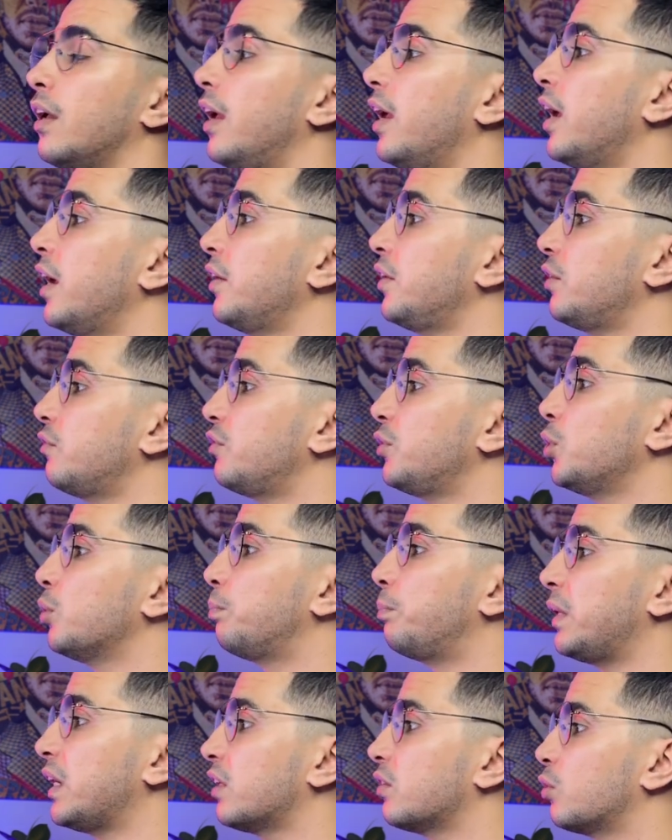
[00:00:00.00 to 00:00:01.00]
And if you
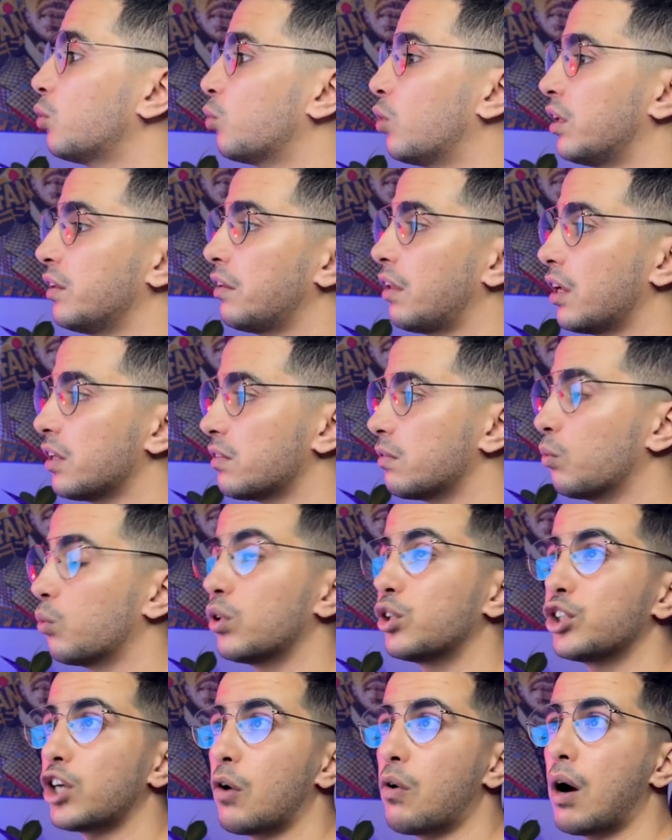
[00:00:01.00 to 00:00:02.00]
pick the one that
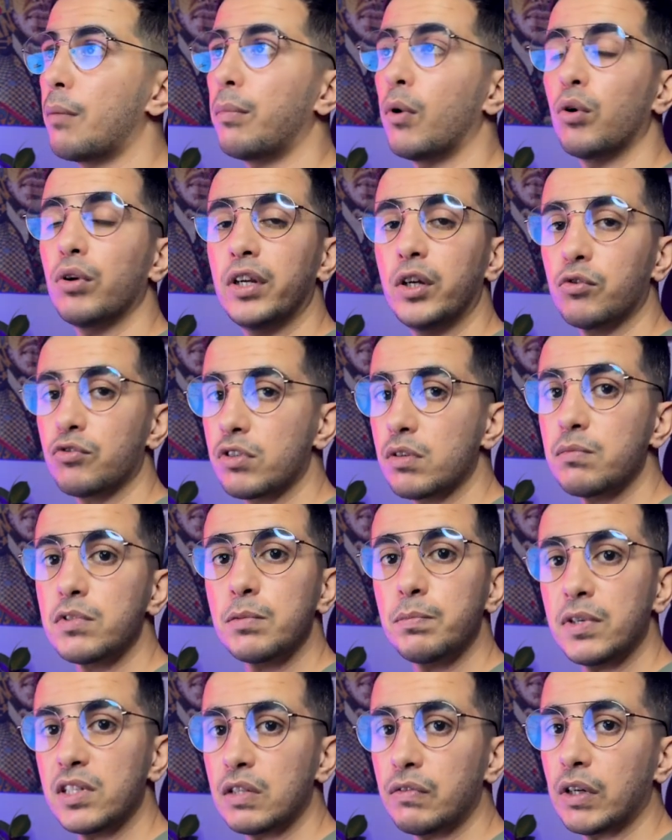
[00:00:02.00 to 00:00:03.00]
will show up only on some
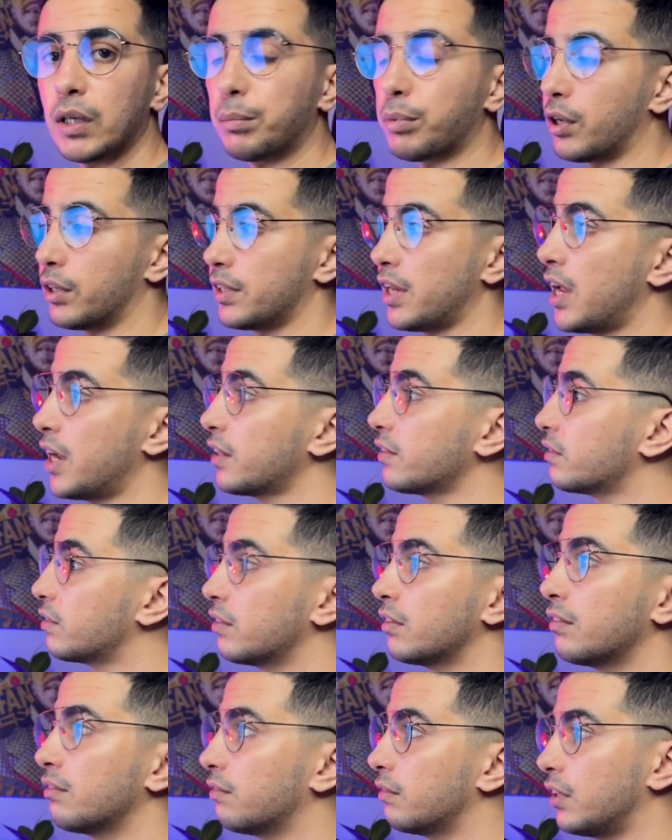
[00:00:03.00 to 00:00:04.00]
specific products,
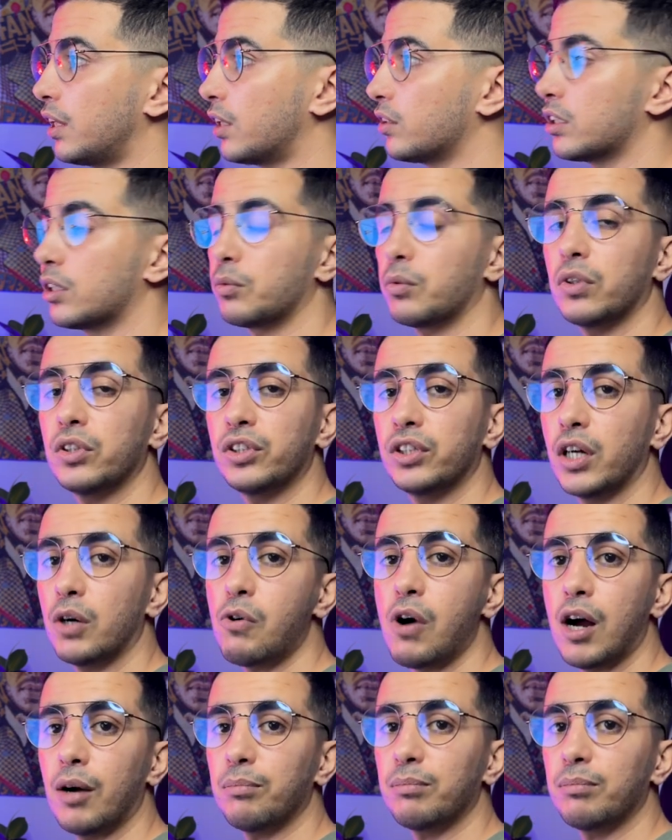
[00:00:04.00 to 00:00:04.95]
nothing will show up